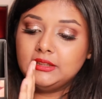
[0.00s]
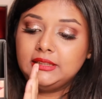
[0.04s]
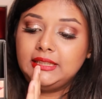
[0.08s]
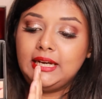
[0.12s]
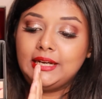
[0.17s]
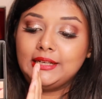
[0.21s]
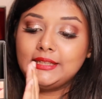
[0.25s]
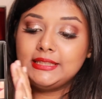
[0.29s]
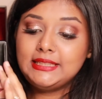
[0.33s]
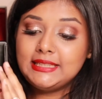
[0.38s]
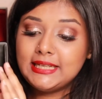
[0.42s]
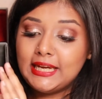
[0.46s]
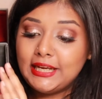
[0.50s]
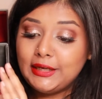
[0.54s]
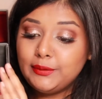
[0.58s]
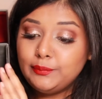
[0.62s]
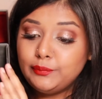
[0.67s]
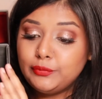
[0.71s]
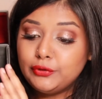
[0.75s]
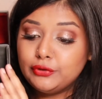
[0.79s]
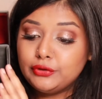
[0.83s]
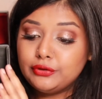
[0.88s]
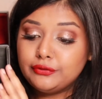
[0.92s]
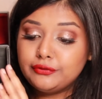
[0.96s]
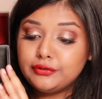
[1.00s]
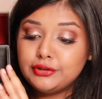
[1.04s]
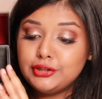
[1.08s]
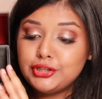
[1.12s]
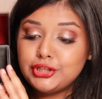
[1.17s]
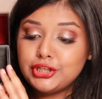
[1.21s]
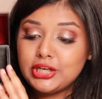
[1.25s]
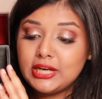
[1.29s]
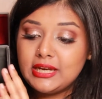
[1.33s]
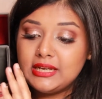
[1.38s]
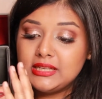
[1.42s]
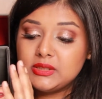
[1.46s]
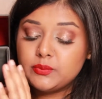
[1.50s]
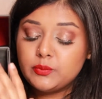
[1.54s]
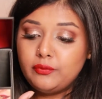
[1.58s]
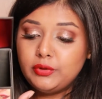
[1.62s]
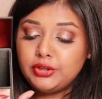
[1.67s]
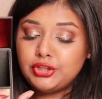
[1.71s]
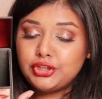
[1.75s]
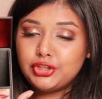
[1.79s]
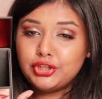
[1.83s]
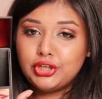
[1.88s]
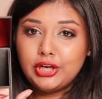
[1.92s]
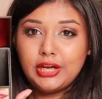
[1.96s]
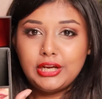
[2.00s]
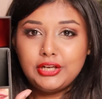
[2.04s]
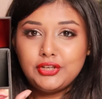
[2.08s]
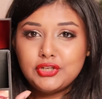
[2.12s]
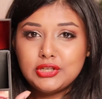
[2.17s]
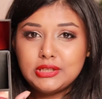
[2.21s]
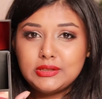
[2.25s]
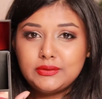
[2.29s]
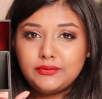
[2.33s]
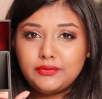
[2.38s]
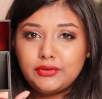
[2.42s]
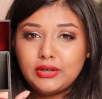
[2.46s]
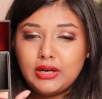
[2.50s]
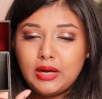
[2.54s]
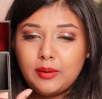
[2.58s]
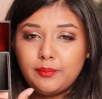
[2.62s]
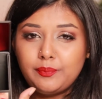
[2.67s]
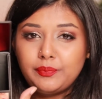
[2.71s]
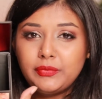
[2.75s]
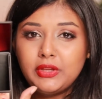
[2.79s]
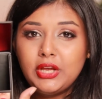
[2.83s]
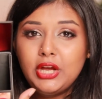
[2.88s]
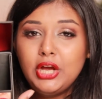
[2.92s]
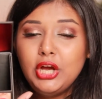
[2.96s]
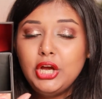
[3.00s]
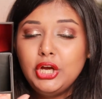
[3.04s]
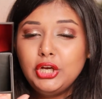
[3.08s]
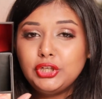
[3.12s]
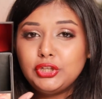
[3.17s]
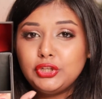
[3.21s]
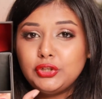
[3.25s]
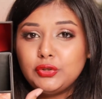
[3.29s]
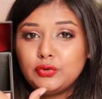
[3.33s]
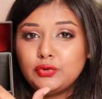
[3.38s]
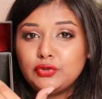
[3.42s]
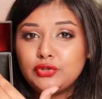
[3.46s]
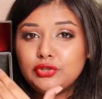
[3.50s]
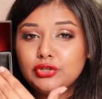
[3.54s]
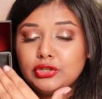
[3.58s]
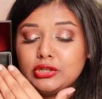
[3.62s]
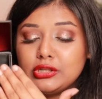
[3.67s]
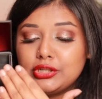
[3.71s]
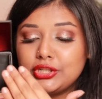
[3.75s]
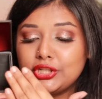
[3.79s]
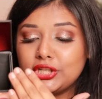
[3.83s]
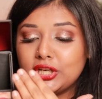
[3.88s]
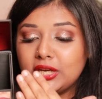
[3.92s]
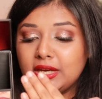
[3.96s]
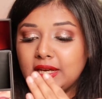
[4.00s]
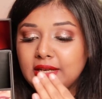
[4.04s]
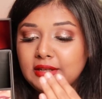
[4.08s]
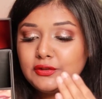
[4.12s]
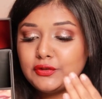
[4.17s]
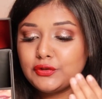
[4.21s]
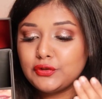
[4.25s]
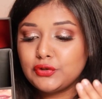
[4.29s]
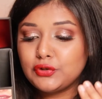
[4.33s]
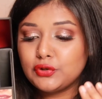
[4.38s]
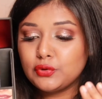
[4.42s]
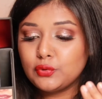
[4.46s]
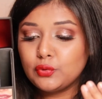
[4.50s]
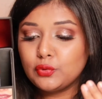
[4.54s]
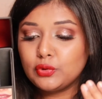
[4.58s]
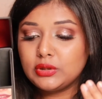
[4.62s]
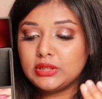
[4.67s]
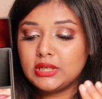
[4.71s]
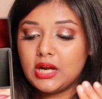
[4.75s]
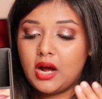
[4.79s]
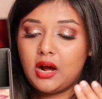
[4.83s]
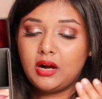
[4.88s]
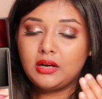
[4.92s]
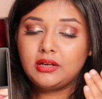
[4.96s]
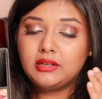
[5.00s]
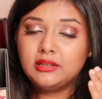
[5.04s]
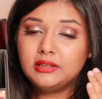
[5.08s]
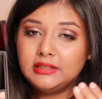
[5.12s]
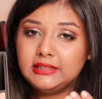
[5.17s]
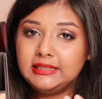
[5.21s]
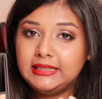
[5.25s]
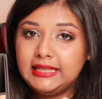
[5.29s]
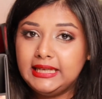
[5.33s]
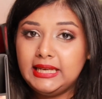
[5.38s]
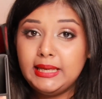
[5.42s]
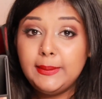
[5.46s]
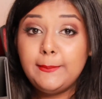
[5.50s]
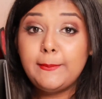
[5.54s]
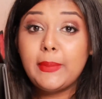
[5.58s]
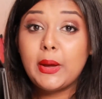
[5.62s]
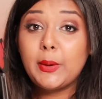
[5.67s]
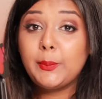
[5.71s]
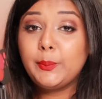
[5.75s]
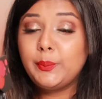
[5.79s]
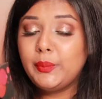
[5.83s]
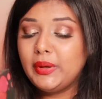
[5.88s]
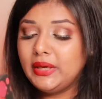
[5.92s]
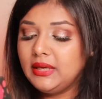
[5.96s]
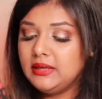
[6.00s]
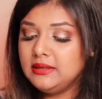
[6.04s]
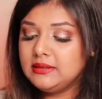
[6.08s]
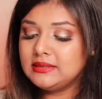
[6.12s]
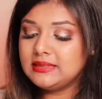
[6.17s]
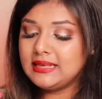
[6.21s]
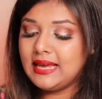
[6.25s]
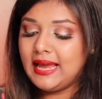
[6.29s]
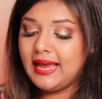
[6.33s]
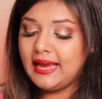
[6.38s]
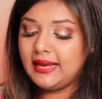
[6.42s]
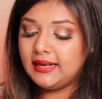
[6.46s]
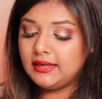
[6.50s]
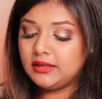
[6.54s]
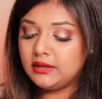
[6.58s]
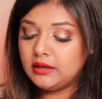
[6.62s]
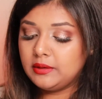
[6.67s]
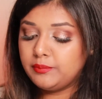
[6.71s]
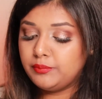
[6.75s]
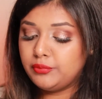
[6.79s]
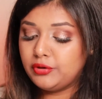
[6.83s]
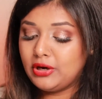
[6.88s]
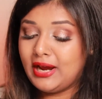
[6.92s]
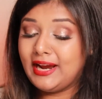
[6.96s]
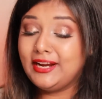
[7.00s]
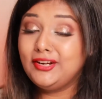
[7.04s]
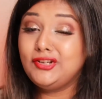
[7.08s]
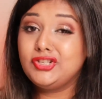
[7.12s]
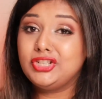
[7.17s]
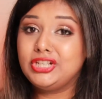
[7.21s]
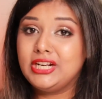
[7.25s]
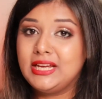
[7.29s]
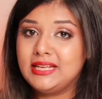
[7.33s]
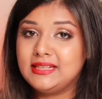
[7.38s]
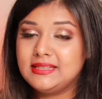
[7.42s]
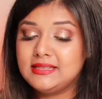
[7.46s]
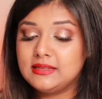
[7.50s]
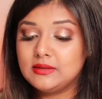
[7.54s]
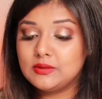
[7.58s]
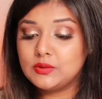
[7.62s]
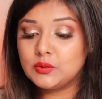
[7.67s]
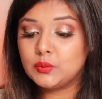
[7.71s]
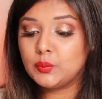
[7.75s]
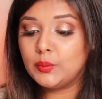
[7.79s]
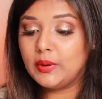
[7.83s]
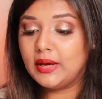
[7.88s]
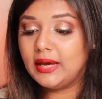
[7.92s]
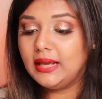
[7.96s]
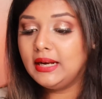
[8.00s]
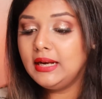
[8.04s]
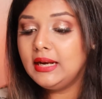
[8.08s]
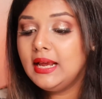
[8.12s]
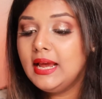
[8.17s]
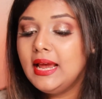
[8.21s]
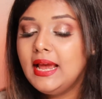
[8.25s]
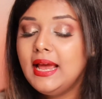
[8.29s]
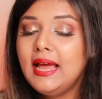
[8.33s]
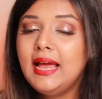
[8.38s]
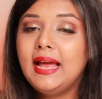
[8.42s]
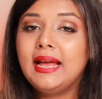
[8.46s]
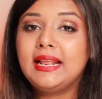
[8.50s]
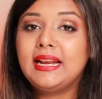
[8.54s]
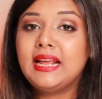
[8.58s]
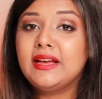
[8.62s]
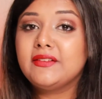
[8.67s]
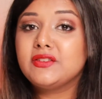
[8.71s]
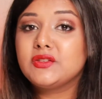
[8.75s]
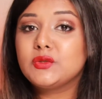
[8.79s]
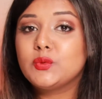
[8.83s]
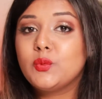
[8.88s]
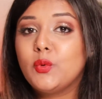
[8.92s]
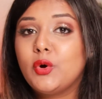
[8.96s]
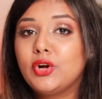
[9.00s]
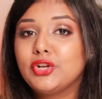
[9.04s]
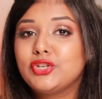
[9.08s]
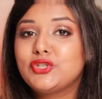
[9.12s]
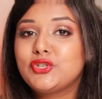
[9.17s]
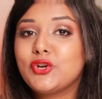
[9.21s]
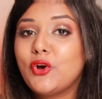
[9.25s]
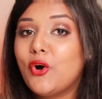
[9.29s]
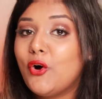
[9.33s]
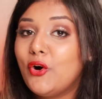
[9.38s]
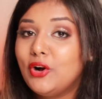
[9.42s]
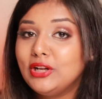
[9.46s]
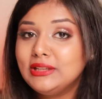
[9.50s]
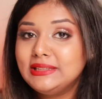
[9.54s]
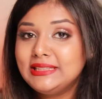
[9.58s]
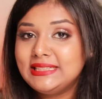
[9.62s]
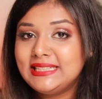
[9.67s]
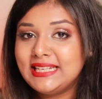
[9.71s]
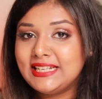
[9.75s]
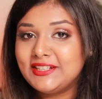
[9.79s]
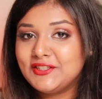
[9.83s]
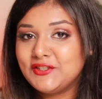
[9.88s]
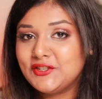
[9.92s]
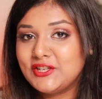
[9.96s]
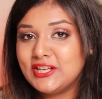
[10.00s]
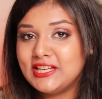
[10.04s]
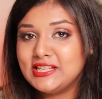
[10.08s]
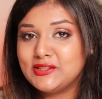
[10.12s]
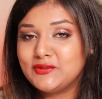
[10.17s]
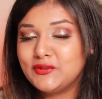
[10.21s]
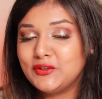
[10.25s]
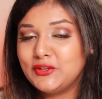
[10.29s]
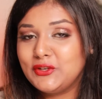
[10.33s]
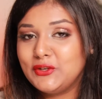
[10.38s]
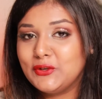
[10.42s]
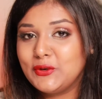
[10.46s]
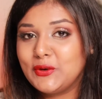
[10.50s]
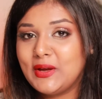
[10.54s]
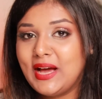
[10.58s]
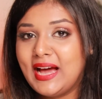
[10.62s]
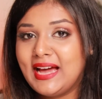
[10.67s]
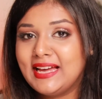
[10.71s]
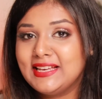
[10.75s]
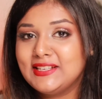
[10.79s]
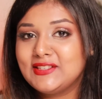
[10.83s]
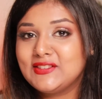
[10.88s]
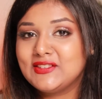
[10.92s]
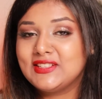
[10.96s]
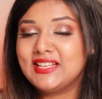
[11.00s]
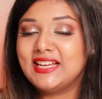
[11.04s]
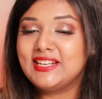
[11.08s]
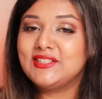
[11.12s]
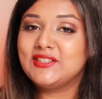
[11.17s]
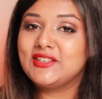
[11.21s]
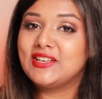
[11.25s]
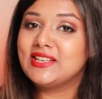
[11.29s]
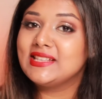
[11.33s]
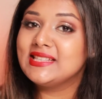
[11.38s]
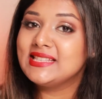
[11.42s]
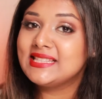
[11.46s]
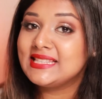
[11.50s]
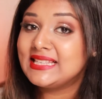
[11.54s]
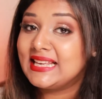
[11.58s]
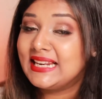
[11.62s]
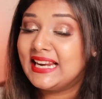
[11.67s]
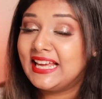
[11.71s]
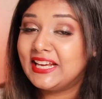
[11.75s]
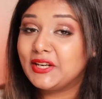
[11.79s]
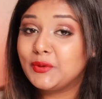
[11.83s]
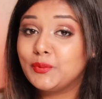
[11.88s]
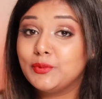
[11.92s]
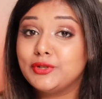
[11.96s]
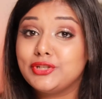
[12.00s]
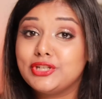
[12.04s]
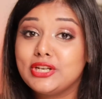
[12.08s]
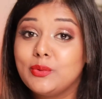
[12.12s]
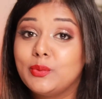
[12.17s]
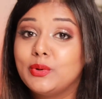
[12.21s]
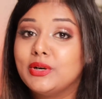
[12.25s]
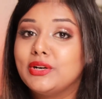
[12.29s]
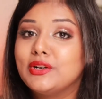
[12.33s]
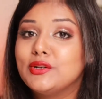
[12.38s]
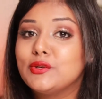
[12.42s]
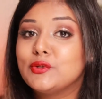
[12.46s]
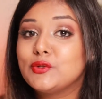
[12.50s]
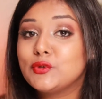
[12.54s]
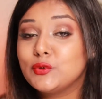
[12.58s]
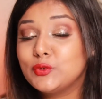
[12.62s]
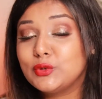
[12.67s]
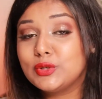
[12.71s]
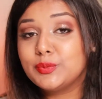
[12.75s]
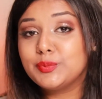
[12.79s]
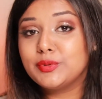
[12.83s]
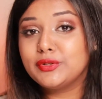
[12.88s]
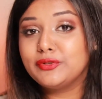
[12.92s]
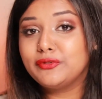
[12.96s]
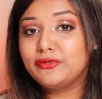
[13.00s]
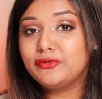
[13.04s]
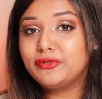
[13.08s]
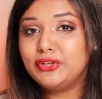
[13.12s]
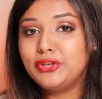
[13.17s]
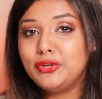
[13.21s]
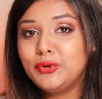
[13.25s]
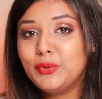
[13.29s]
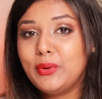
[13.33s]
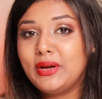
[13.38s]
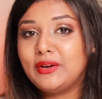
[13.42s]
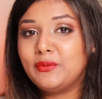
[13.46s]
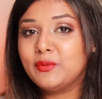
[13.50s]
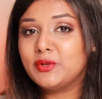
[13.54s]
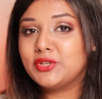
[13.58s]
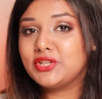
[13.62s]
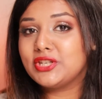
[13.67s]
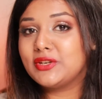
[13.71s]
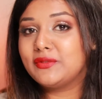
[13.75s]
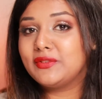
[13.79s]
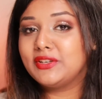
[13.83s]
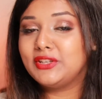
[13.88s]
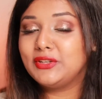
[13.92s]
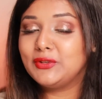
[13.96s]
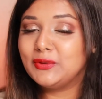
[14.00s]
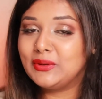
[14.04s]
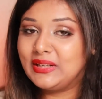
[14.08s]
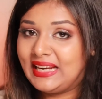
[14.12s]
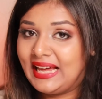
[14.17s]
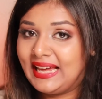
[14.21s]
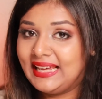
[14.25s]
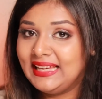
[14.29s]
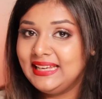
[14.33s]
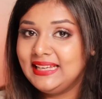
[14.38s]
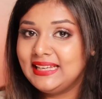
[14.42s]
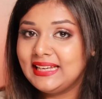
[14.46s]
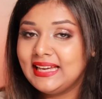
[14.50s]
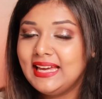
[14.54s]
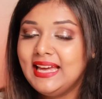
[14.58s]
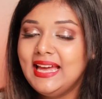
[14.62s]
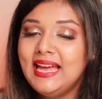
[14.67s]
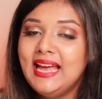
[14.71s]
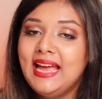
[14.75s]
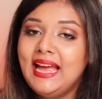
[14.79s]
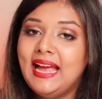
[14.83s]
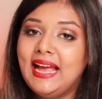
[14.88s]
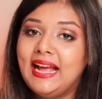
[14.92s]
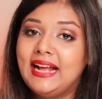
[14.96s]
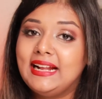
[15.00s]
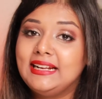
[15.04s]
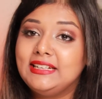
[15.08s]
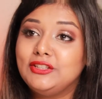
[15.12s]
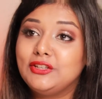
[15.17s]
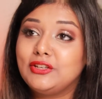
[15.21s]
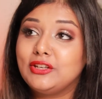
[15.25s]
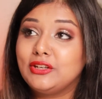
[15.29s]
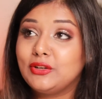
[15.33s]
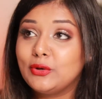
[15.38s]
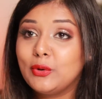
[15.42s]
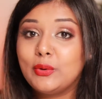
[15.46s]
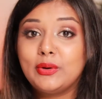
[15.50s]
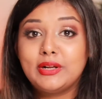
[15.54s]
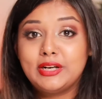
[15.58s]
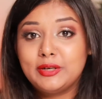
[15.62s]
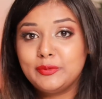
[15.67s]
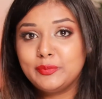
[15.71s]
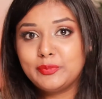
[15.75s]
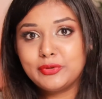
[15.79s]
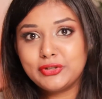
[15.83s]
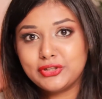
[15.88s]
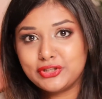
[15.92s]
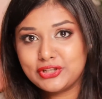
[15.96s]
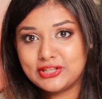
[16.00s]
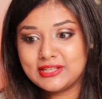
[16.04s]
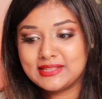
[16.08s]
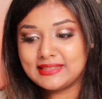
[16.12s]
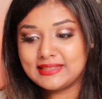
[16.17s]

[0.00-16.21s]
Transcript: There are 10 beautiful shades which ranges from neutral shades to darker deep pinks and bright reds as well, and I've swatched all the 10 shades for you guys so that you can select whichever is suitable for you and whichever you like, and you can go ahead and purchase